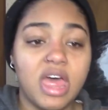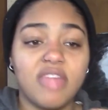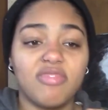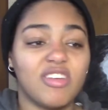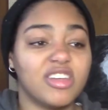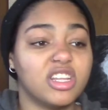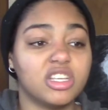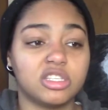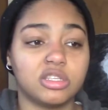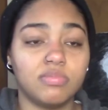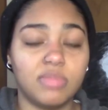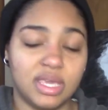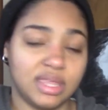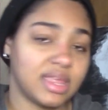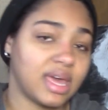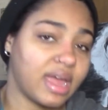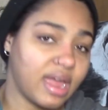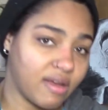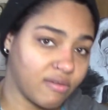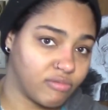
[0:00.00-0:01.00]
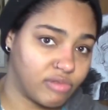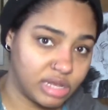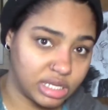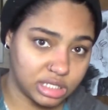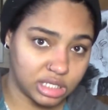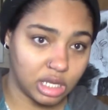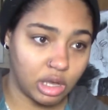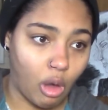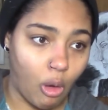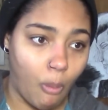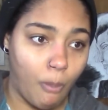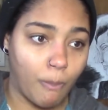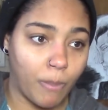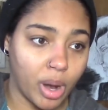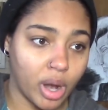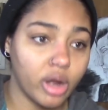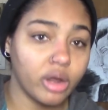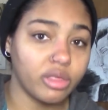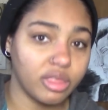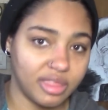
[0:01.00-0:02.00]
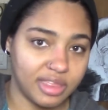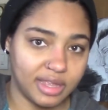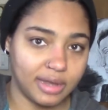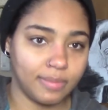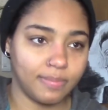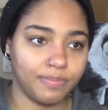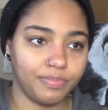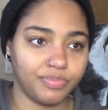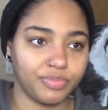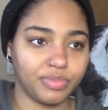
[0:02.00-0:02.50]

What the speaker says: That doesn't mean that every single person,